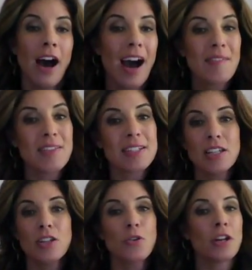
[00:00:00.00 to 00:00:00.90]
Obviously,
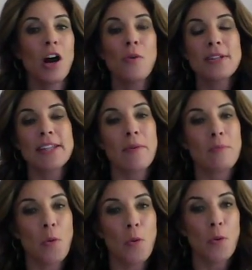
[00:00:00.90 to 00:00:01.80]
you can always have
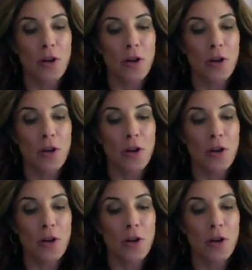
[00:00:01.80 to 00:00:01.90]
more,